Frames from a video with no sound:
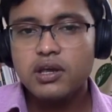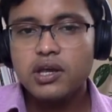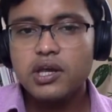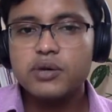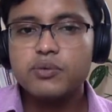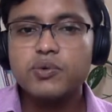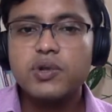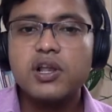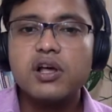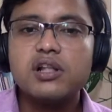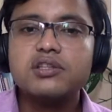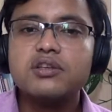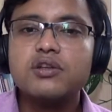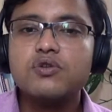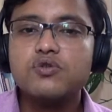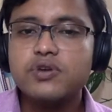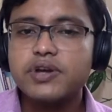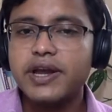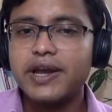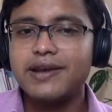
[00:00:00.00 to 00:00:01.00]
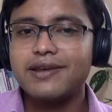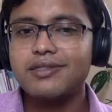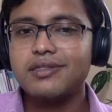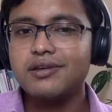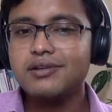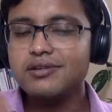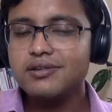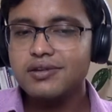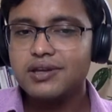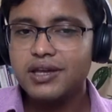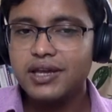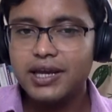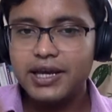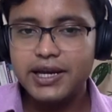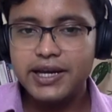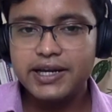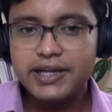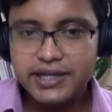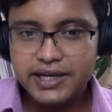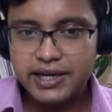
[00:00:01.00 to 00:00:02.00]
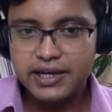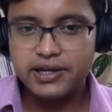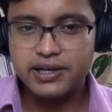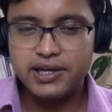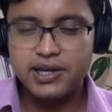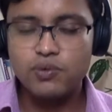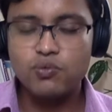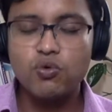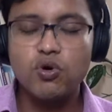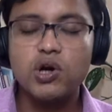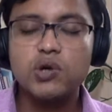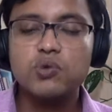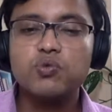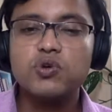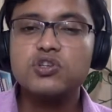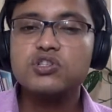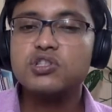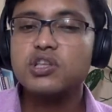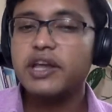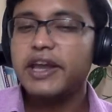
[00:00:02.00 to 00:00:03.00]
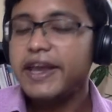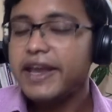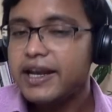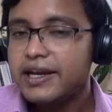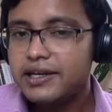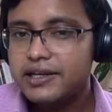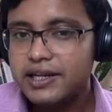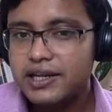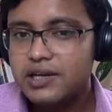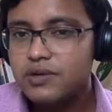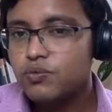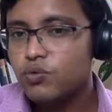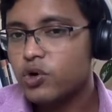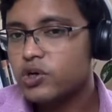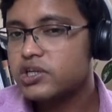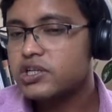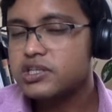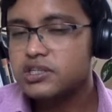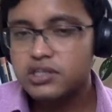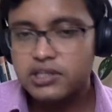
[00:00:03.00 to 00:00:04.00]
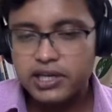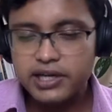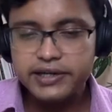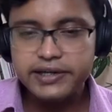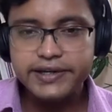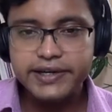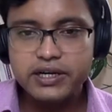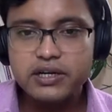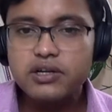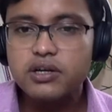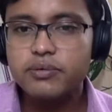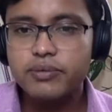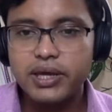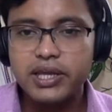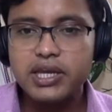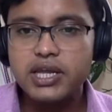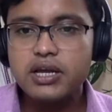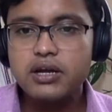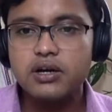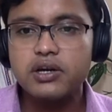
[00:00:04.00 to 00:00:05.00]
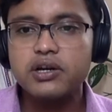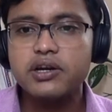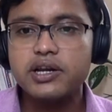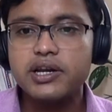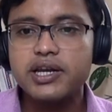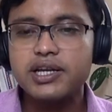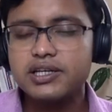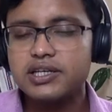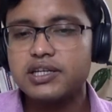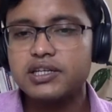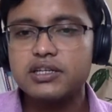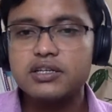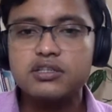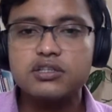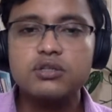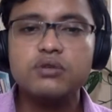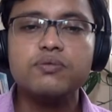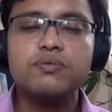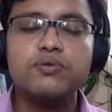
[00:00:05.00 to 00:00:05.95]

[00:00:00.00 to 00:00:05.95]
it will also look at the intent. And what was the intent? What is intent of any contract? It is the